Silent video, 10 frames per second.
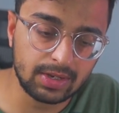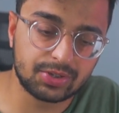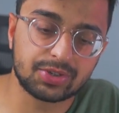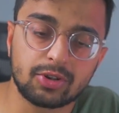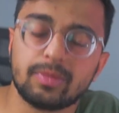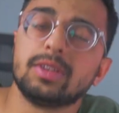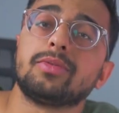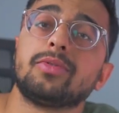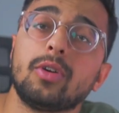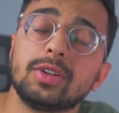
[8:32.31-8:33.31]
It's just gonna be
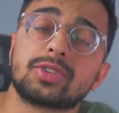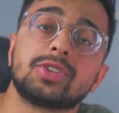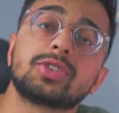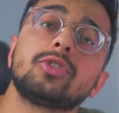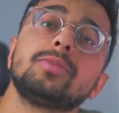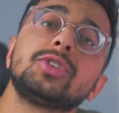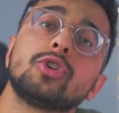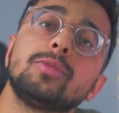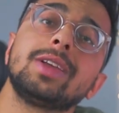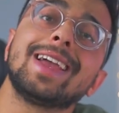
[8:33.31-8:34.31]
the it's just gonna be
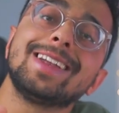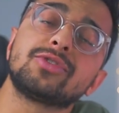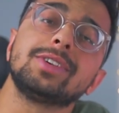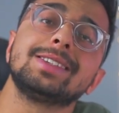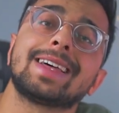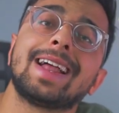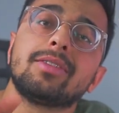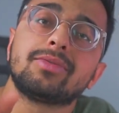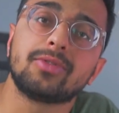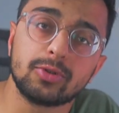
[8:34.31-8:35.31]
showing me entries that
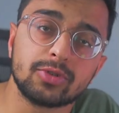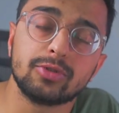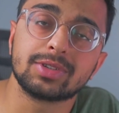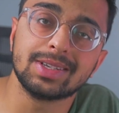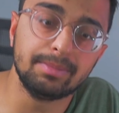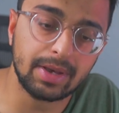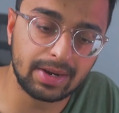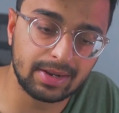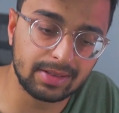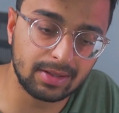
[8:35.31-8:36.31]
have photos
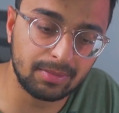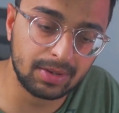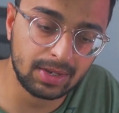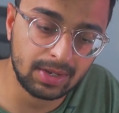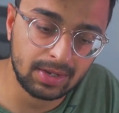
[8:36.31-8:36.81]
embedded in them,